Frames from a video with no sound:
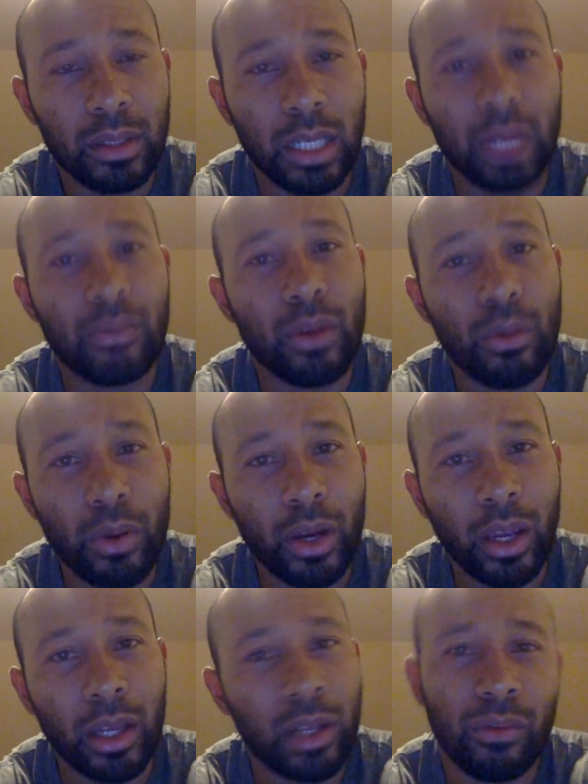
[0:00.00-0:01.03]
And if you're
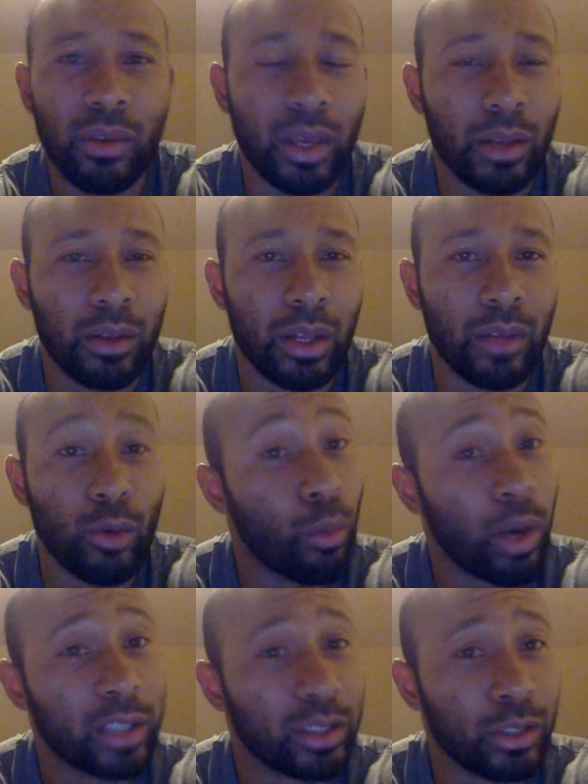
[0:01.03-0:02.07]
working and if you're
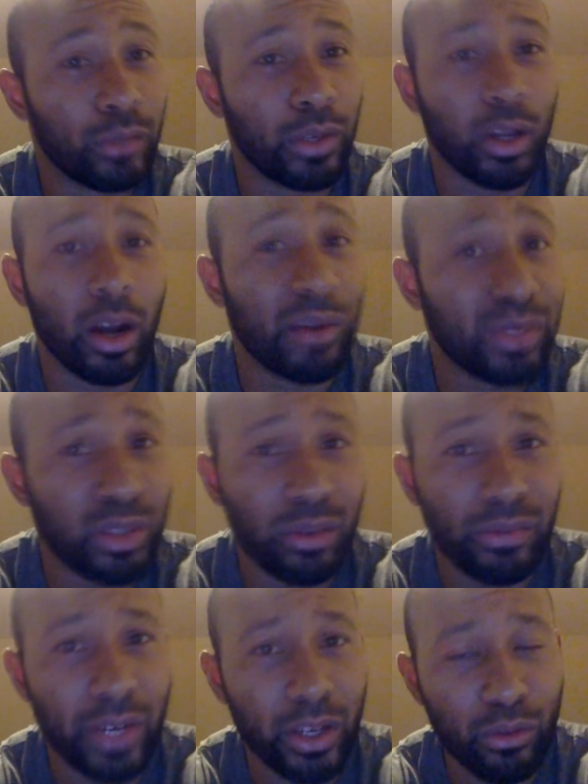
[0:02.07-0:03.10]
watching this video, obviously you're a
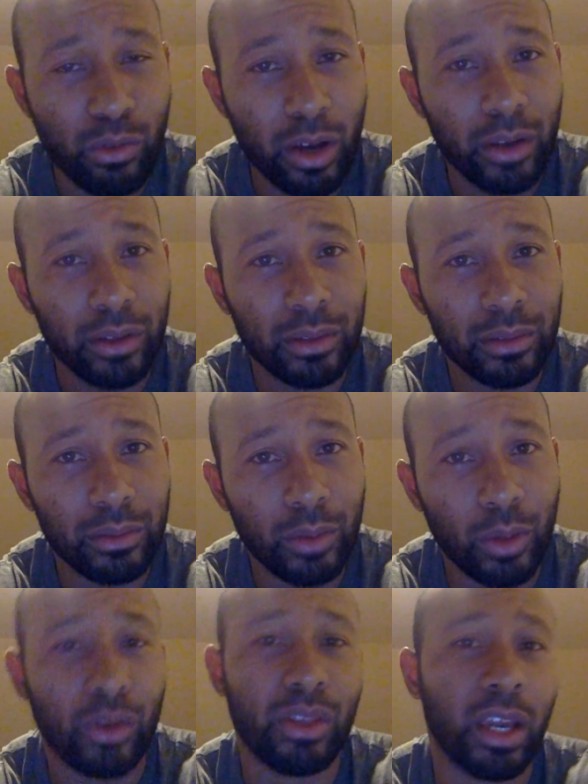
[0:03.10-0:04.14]
fucking trucker
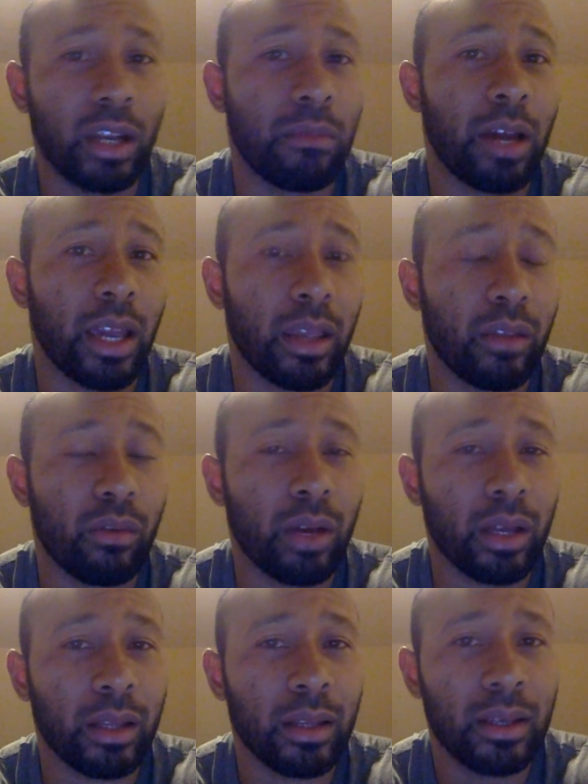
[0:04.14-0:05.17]
or thinking about getting
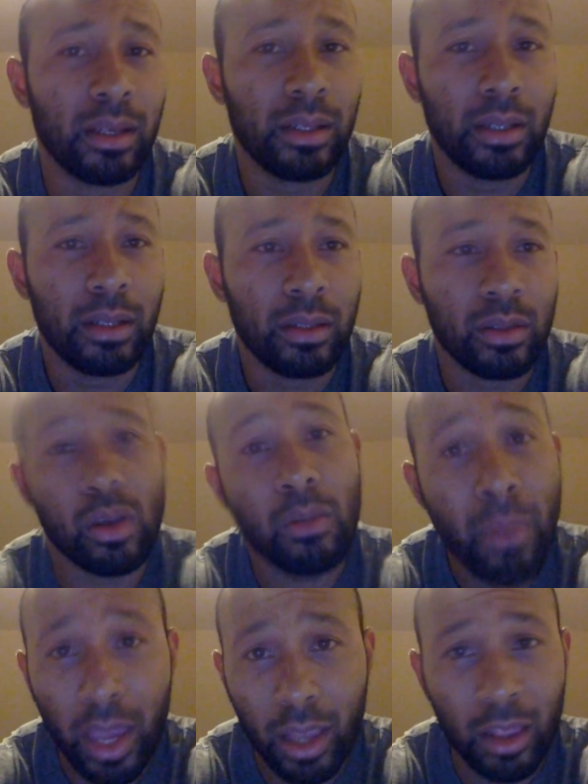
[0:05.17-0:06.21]
trucking. So you're
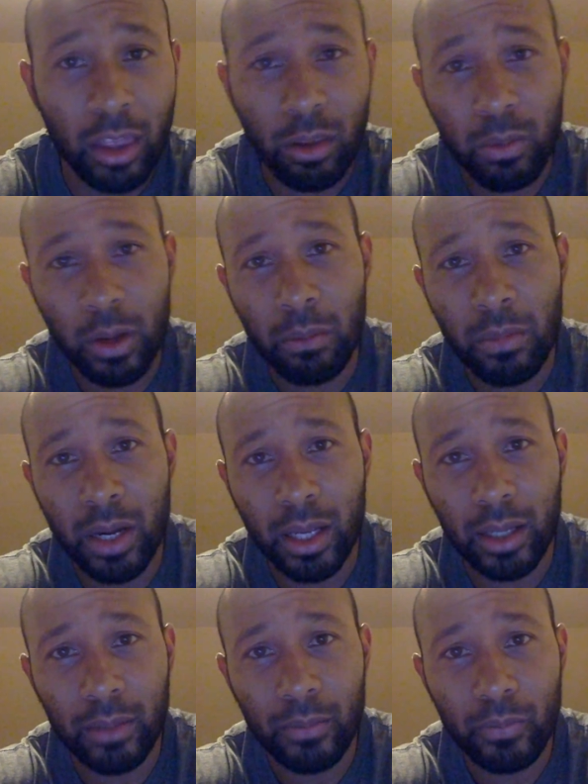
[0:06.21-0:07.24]
making a little bit of
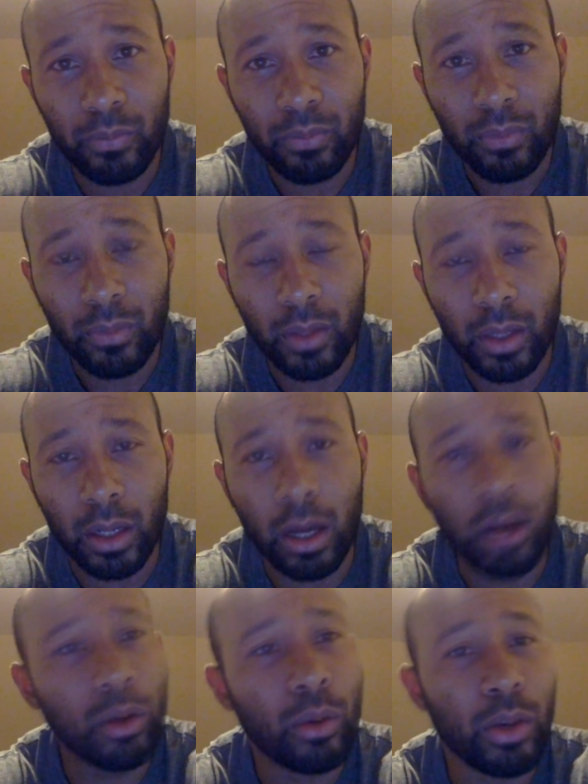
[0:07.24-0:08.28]
money. I
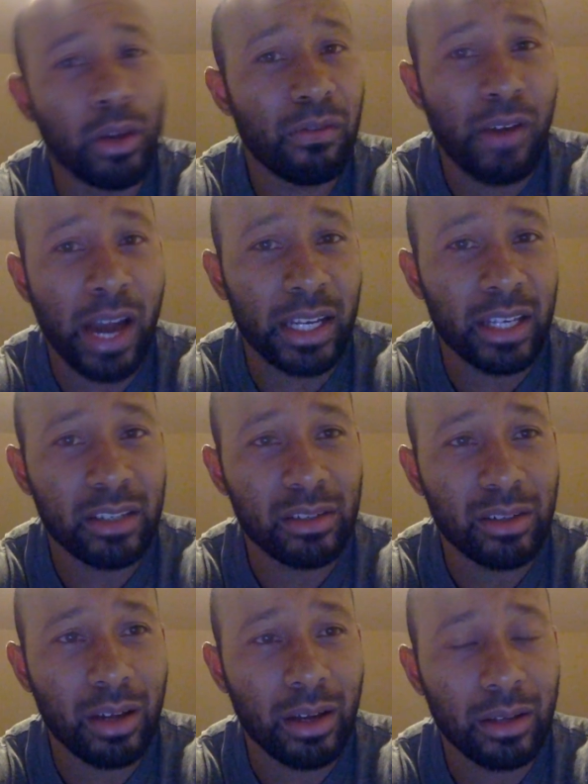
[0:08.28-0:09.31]
don't know what your
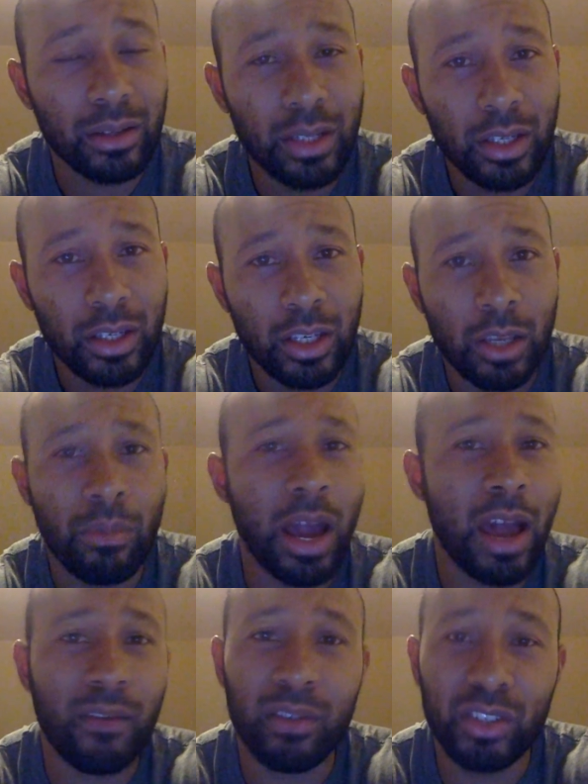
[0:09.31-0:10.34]
finances are. You might
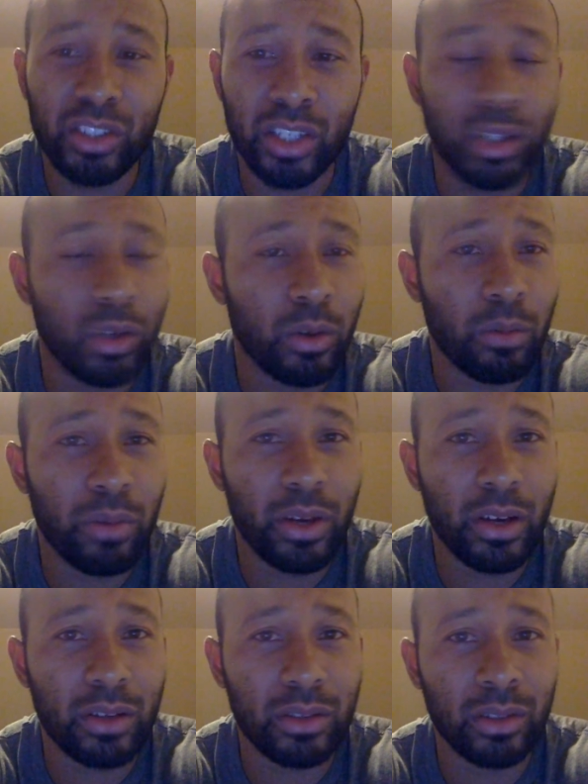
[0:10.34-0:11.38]
have a shitload of
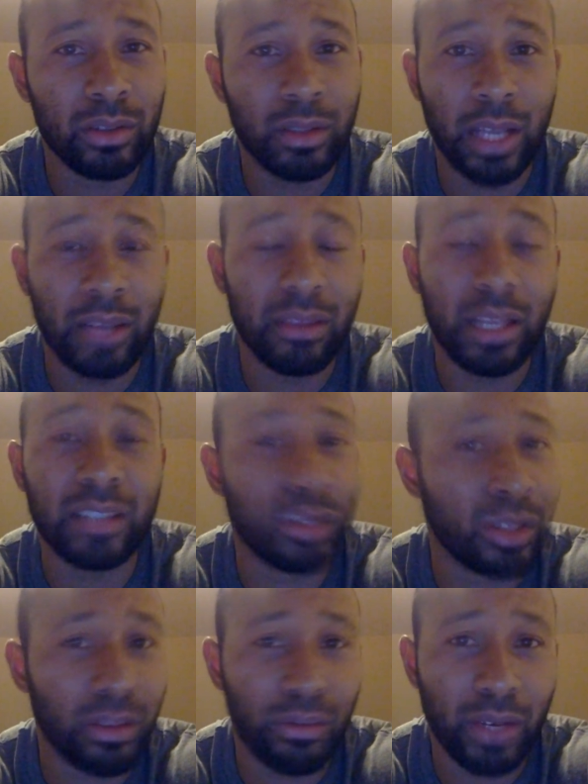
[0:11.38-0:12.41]
bills, and that's
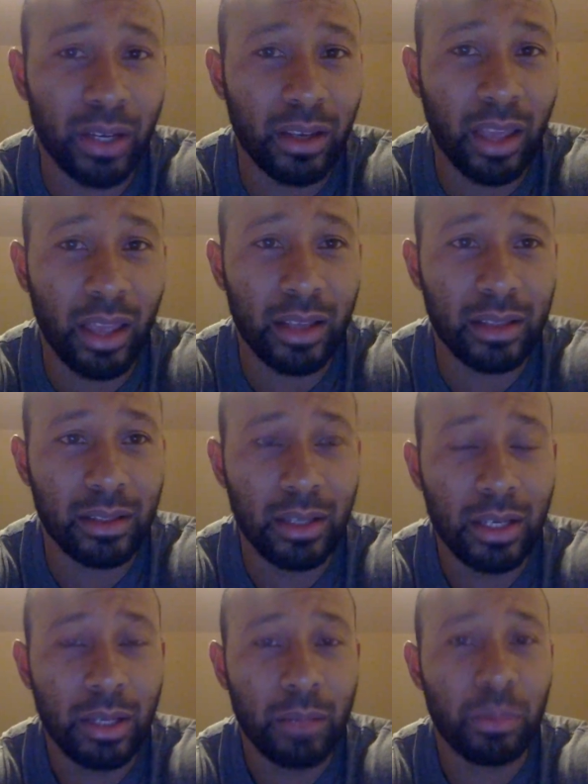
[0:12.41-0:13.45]
another fucking case.
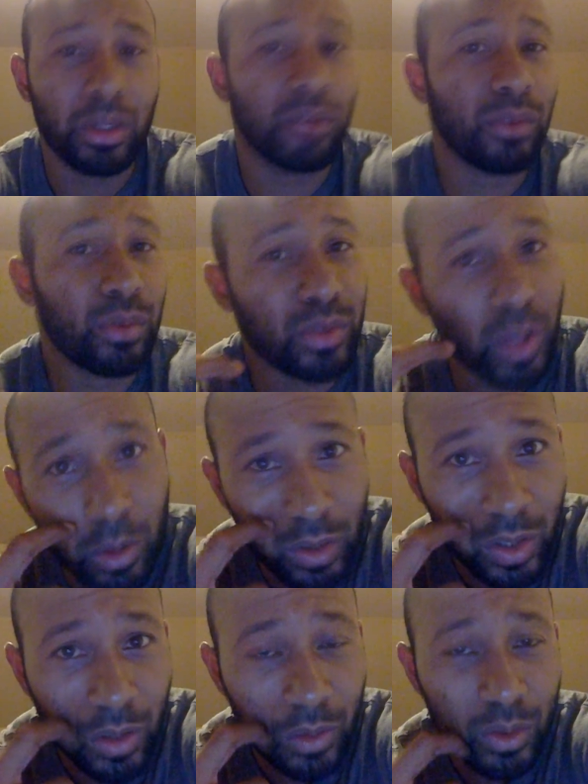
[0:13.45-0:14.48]
But if you
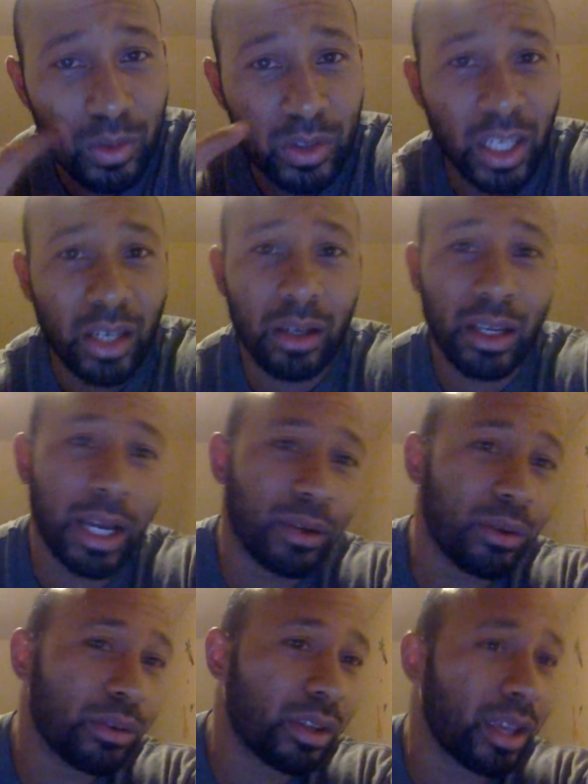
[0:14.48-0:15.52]
solo and you single, you got
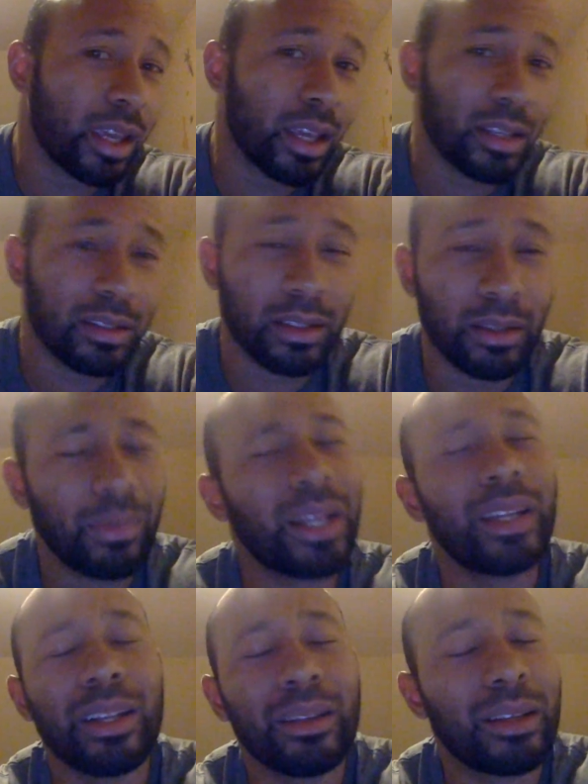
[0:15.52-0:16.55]
no kids,
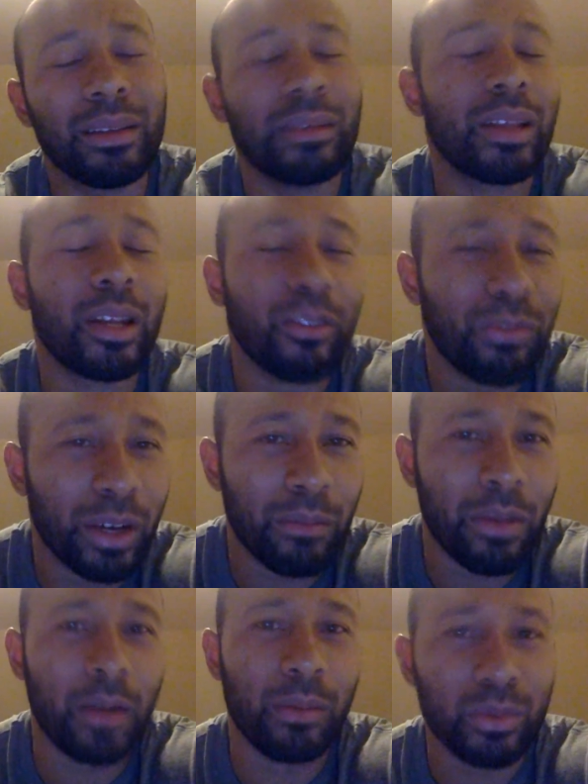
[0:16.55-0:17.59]
that don't fucking
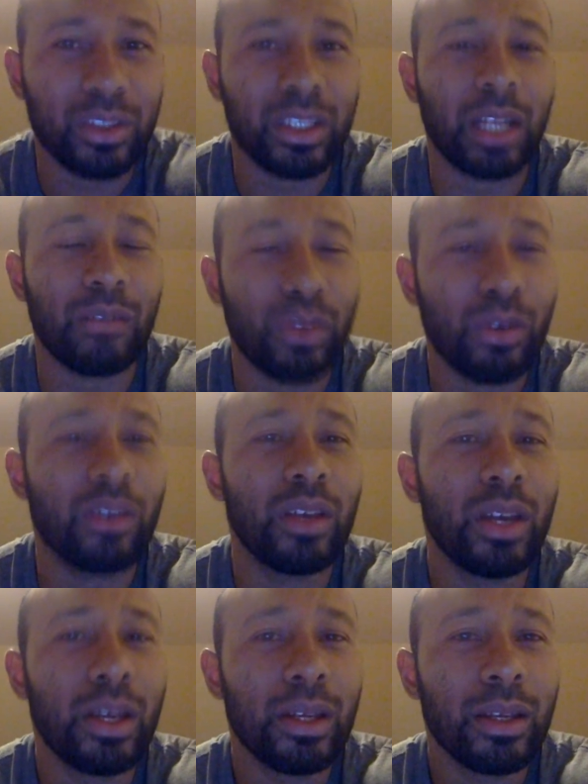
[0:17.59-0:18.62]
matter. I'm just saying,
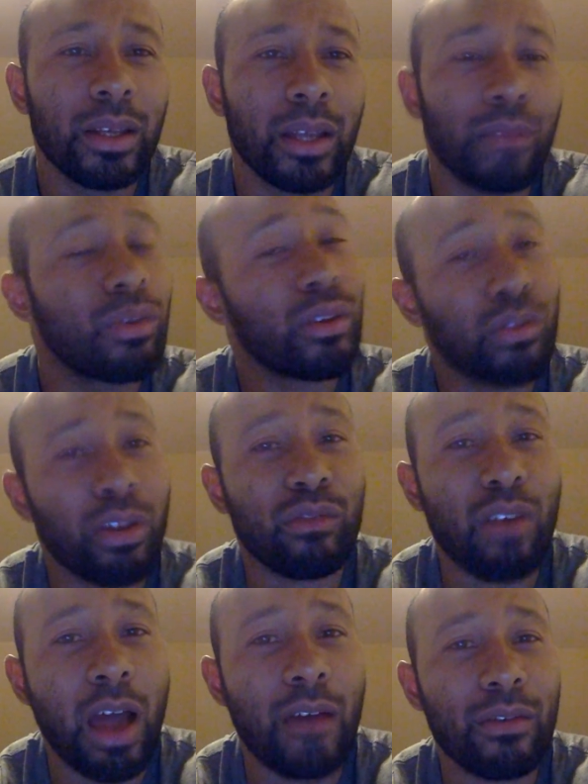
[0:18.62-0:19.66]
if you're a truck
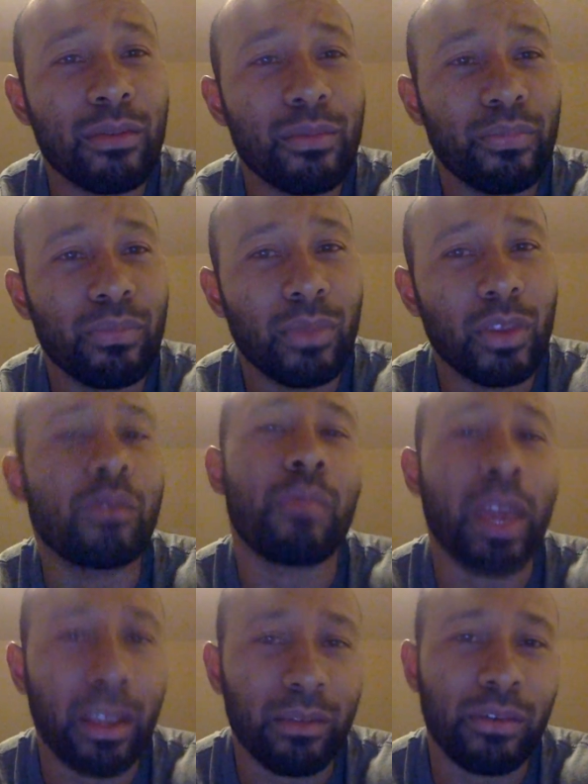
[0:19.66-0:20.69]
driver, you
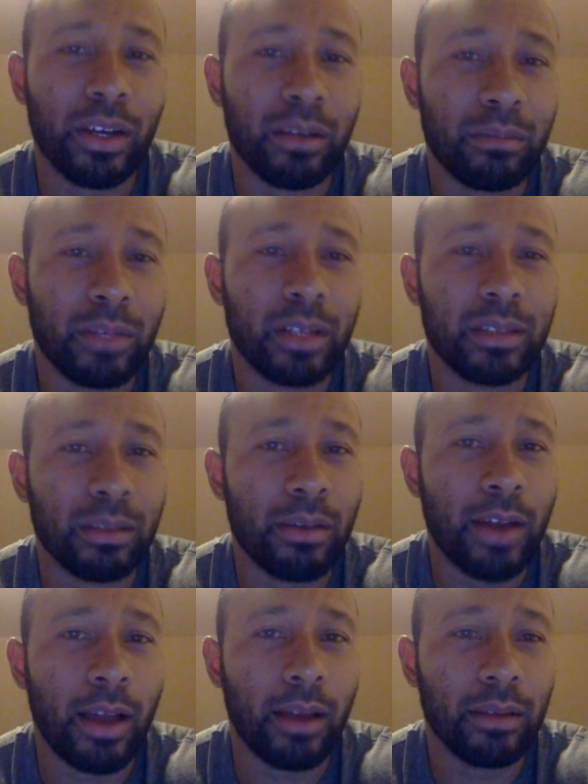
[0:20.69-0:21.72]
making fucking money
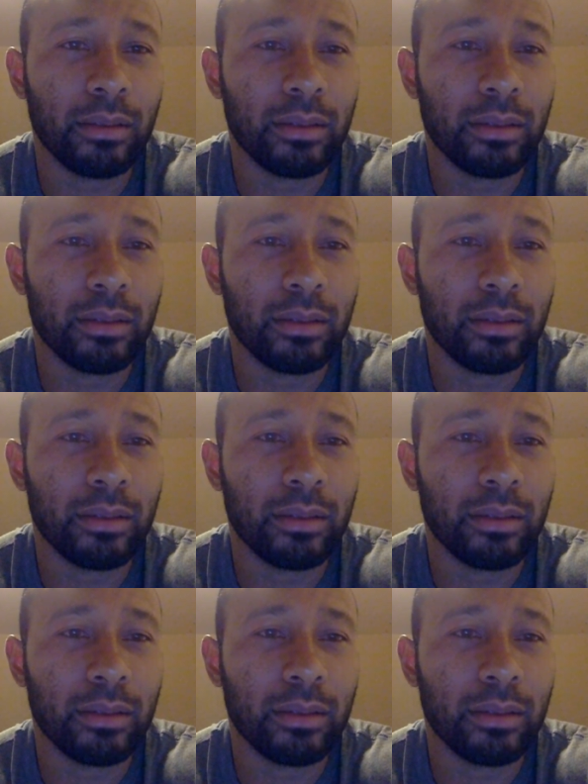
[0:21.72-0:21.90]
somehow.